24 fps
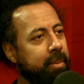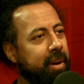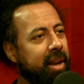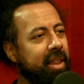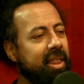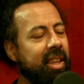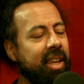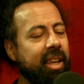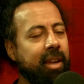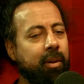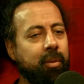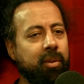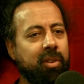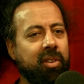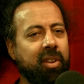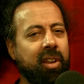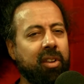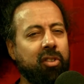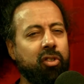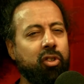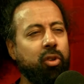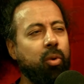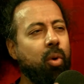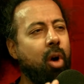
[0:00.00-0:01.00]
But I think it was
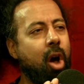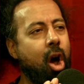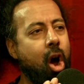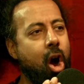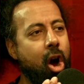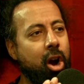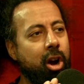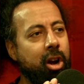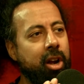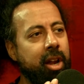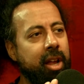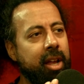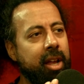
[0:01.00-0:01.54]
like too hard.